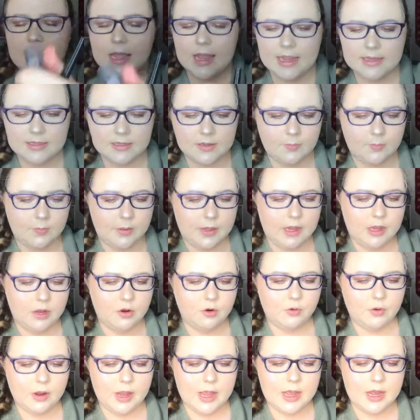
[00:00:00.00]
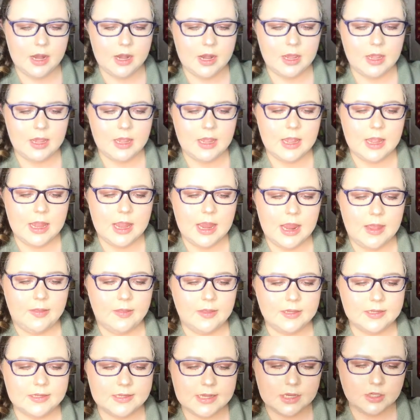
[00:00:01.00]
It's a pink red. And
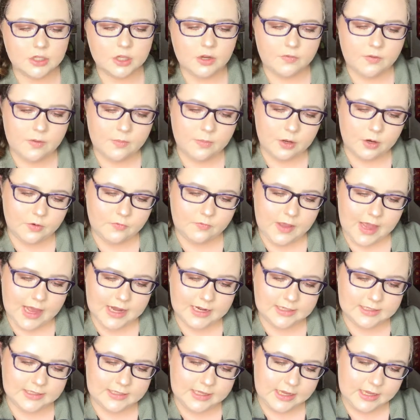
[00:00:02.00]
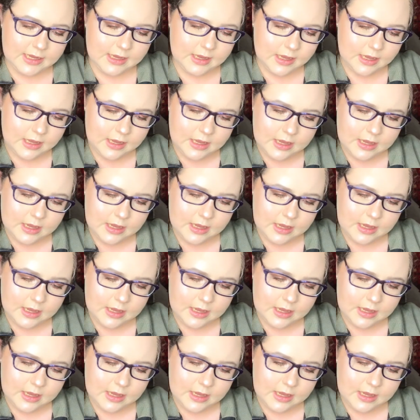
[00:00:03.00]
this is actually from their Fantasy